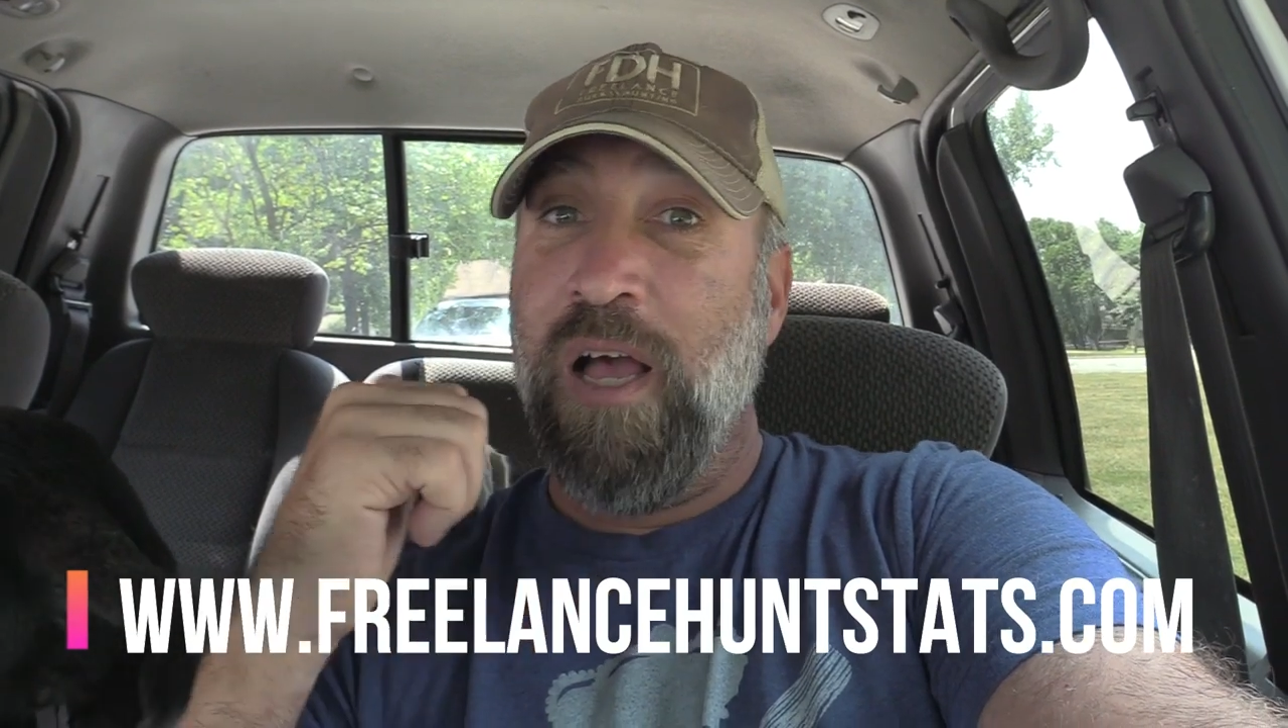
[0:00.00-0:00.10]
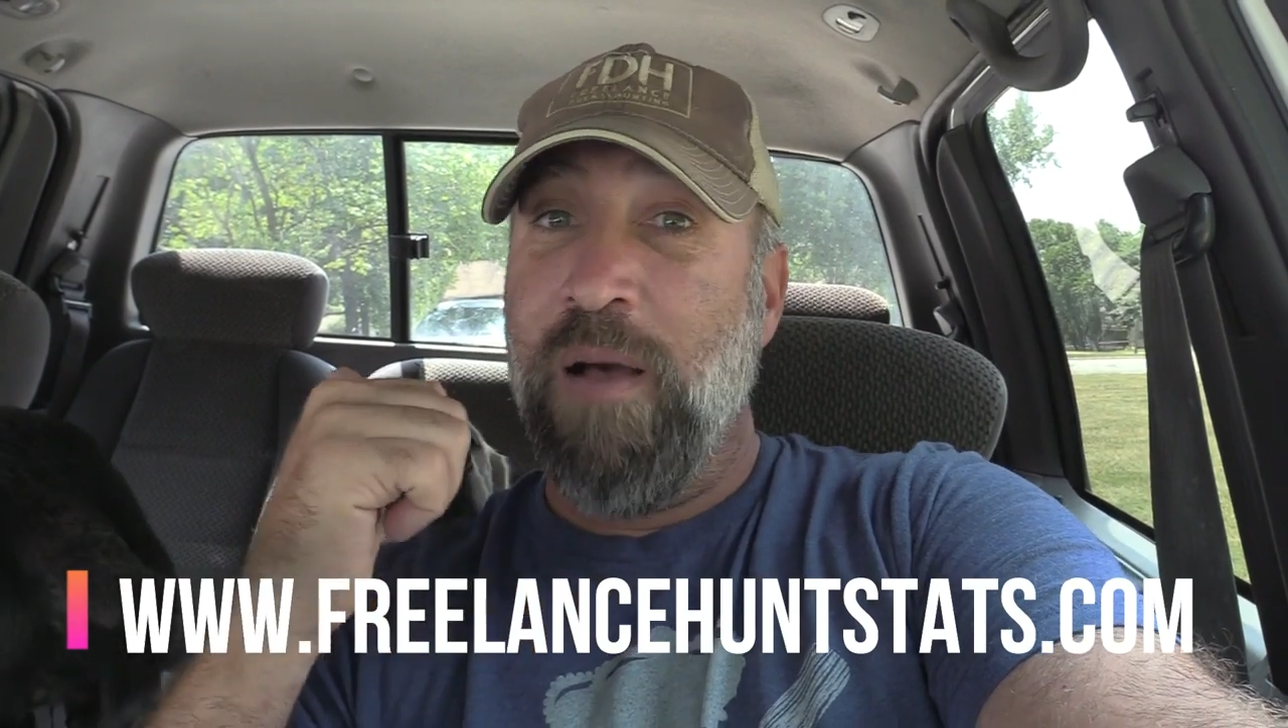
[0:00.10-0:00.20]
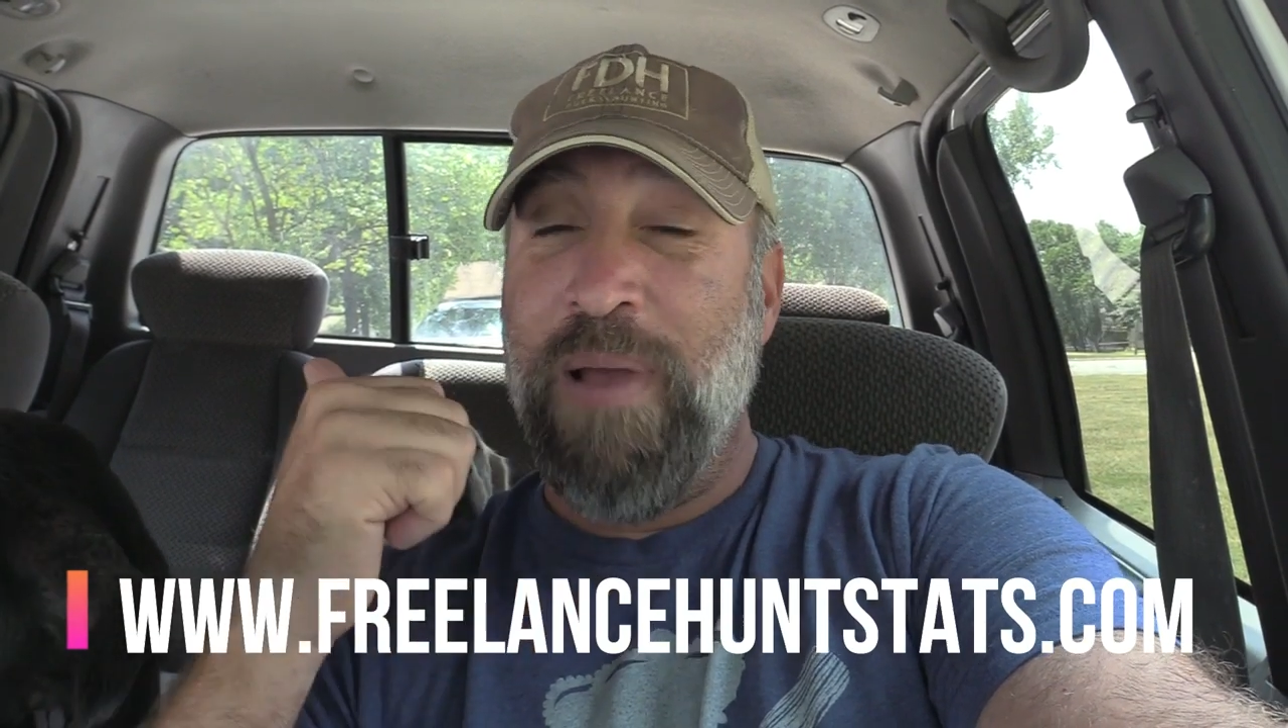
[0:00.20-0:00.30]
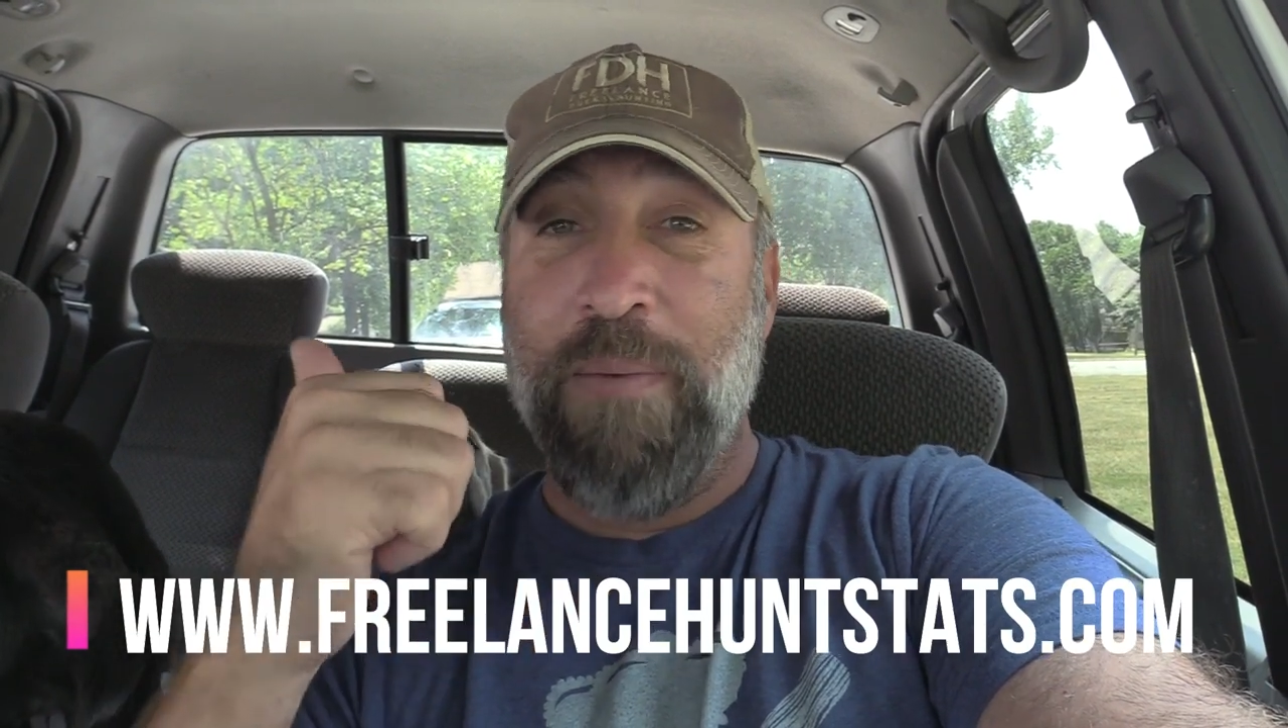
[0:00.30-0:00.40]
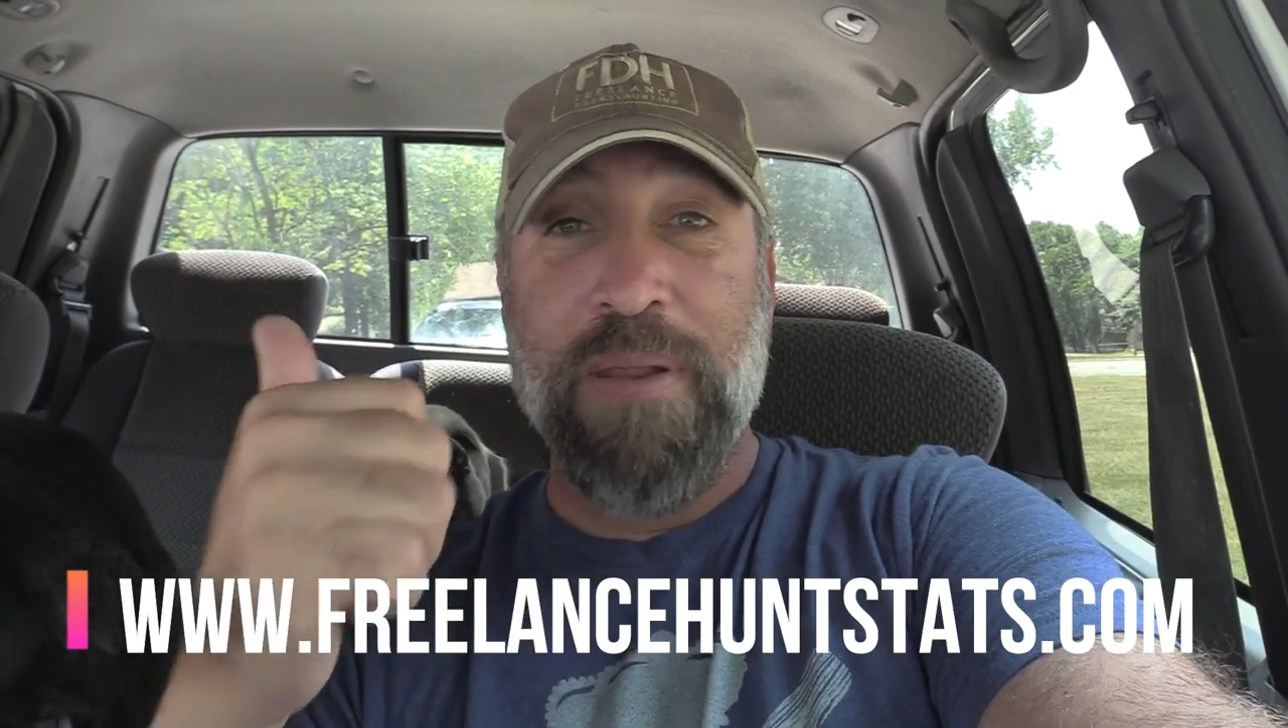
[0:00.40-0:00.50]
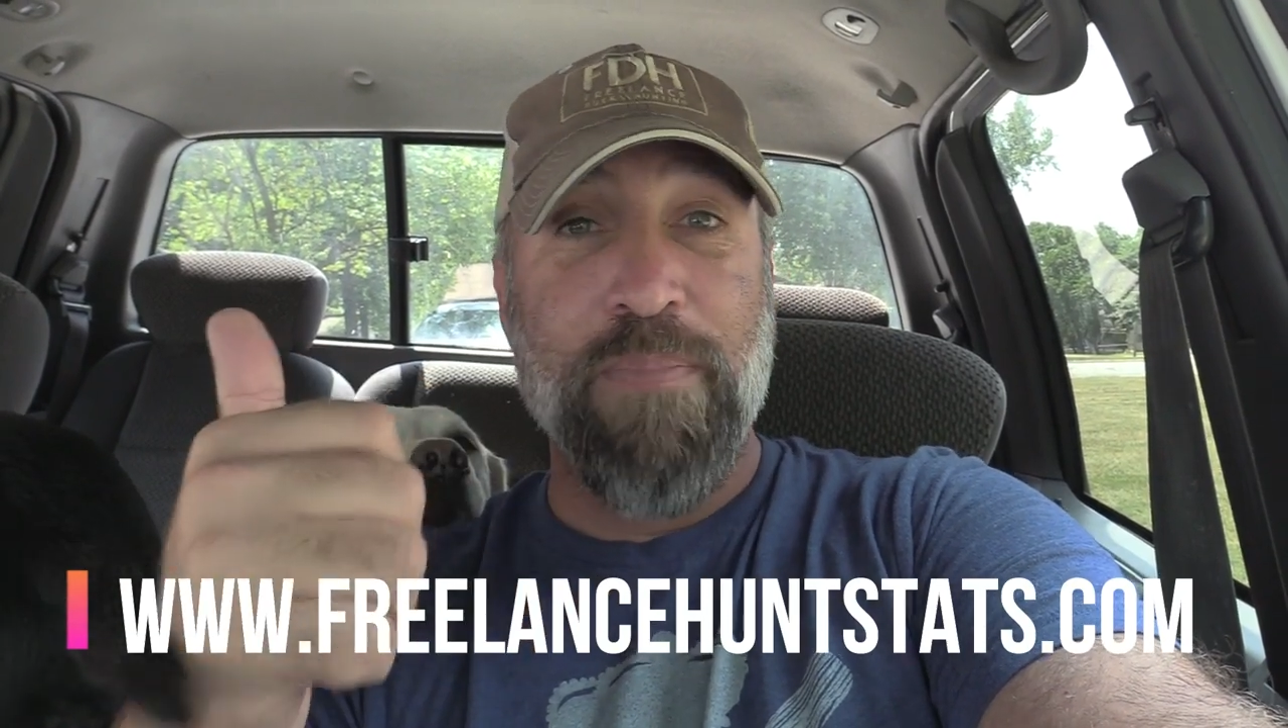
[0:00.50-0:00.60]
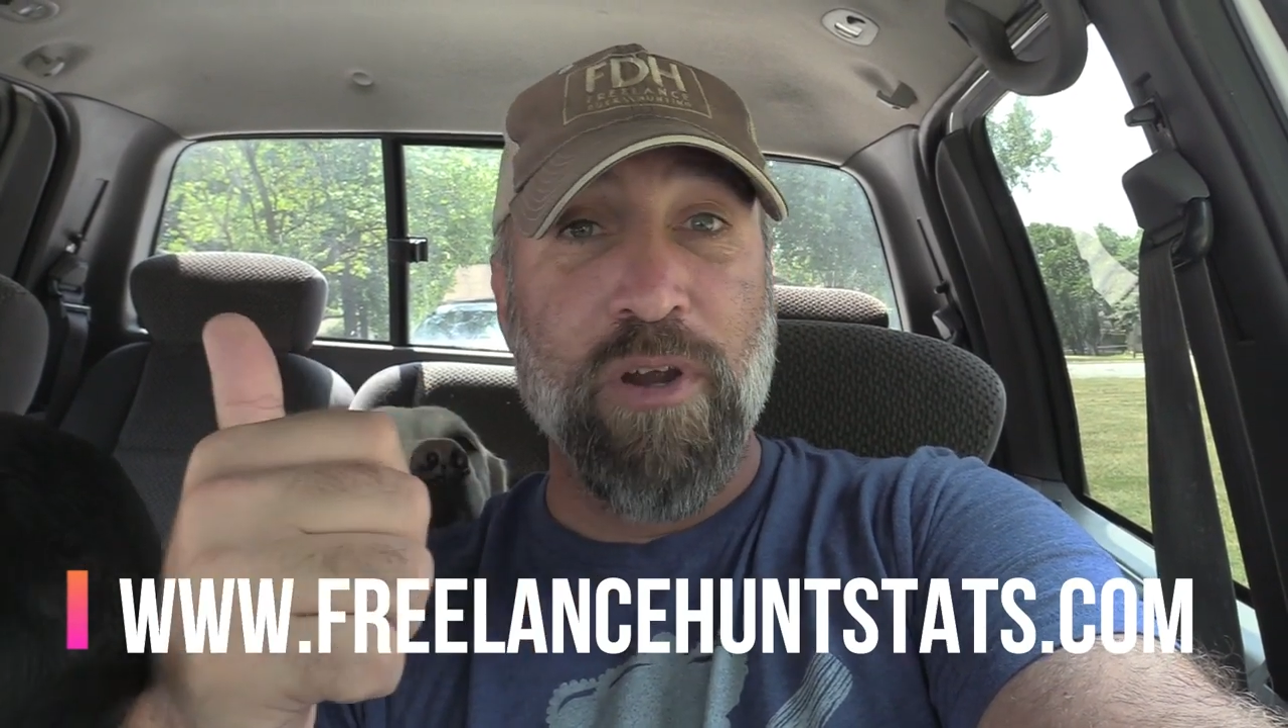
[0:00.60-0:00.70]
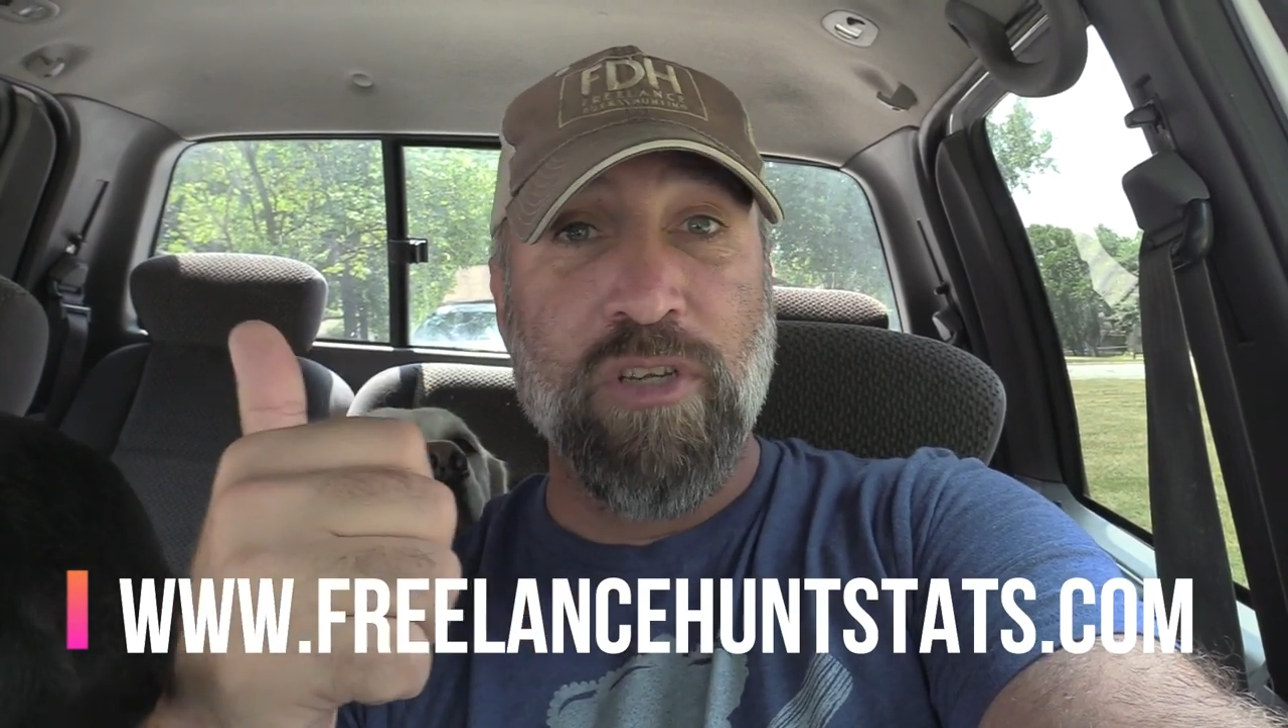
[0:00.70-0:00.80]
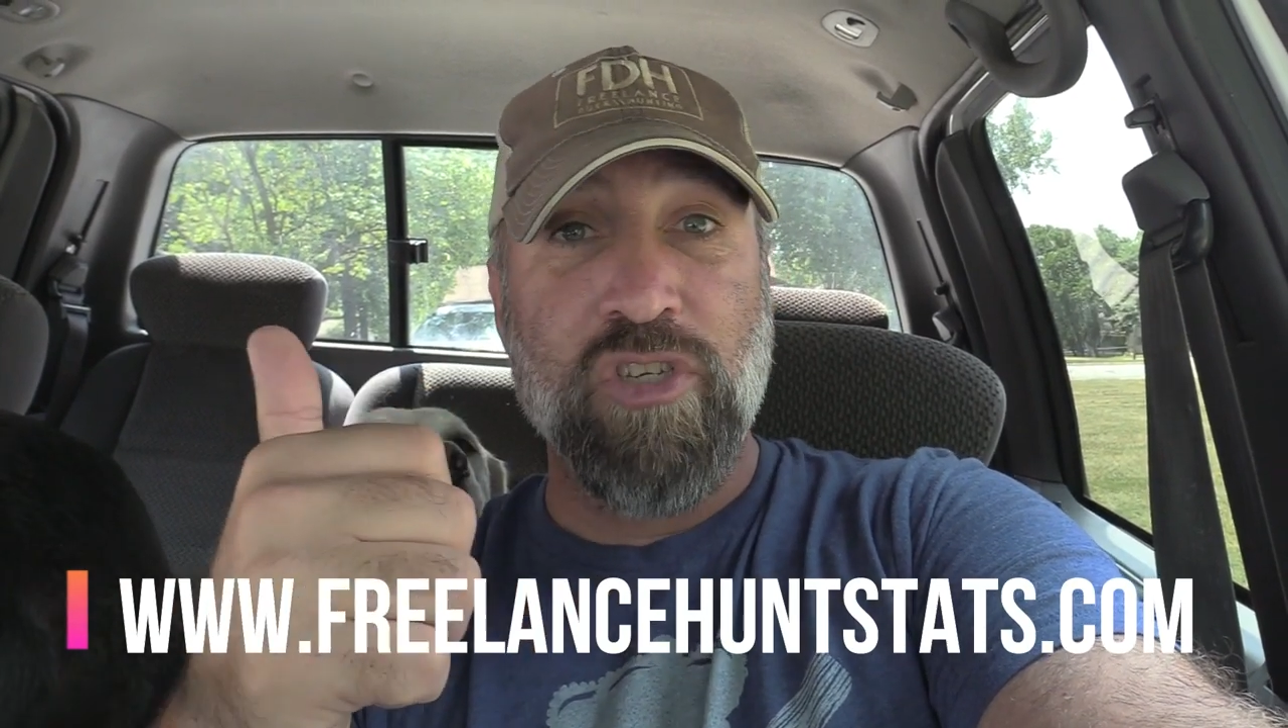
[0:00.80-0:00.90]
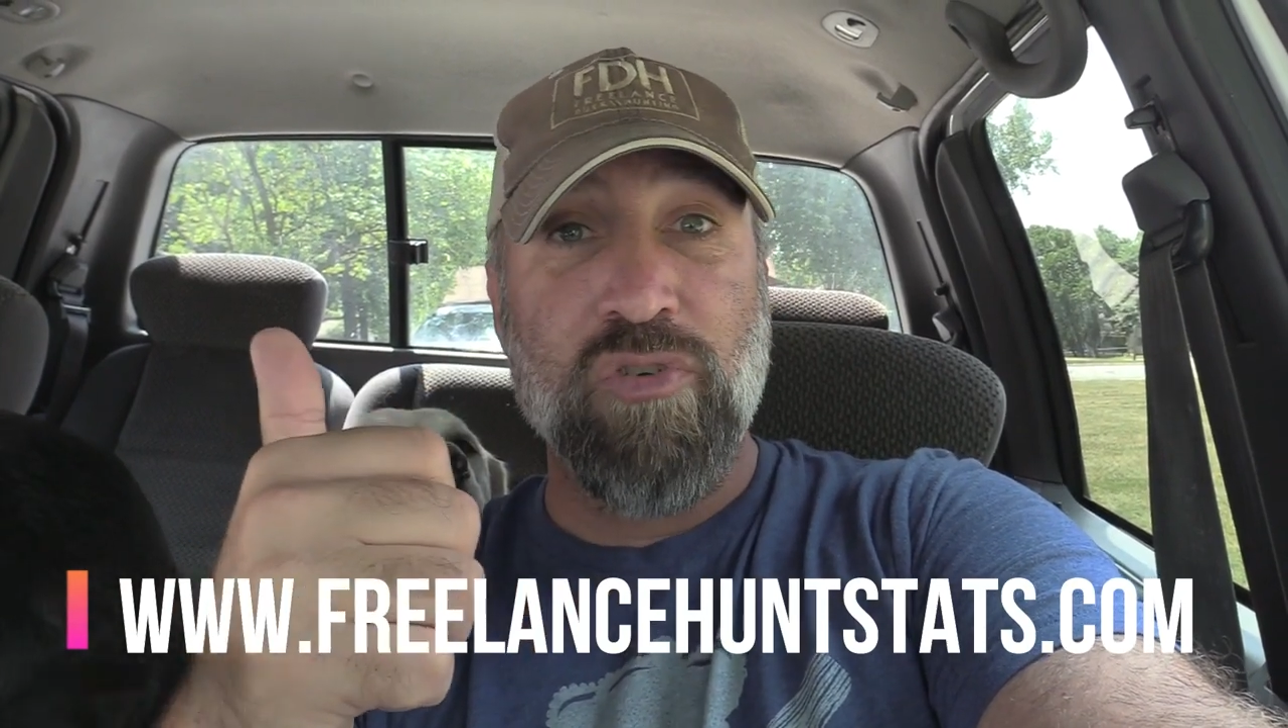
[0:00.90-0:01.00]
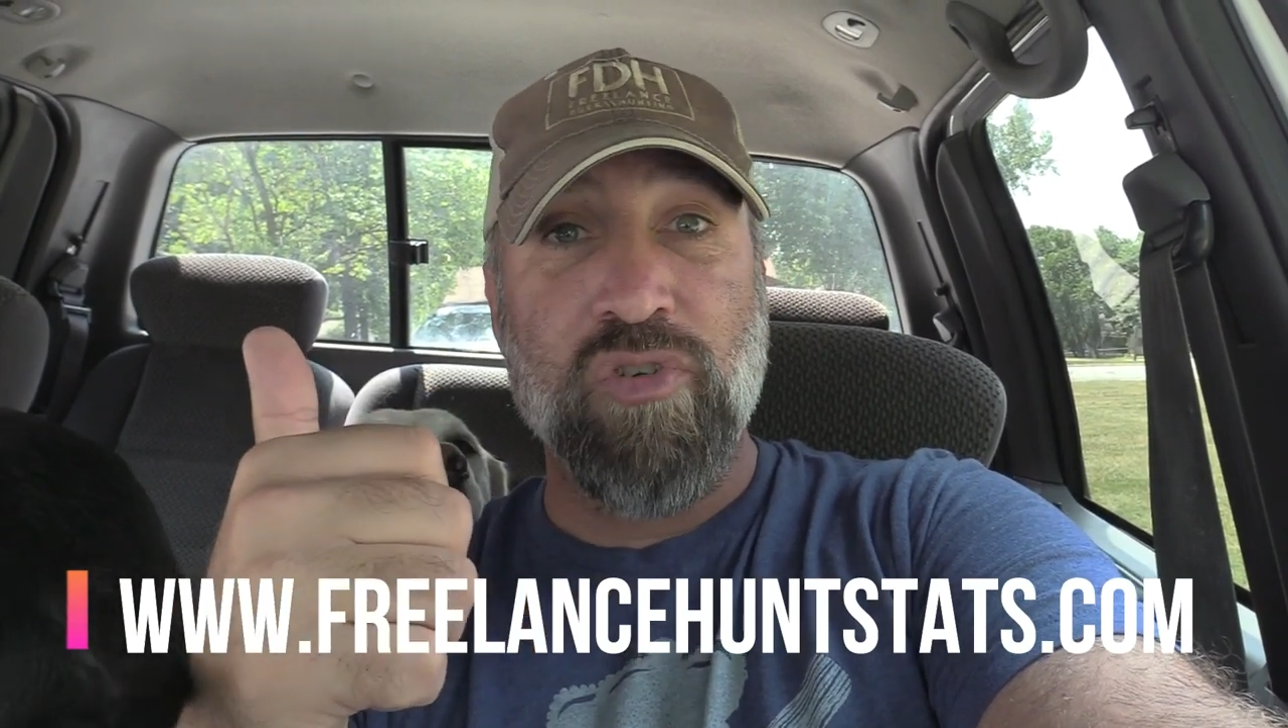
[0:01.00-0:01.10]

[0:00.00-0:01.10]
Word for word: um, how many birds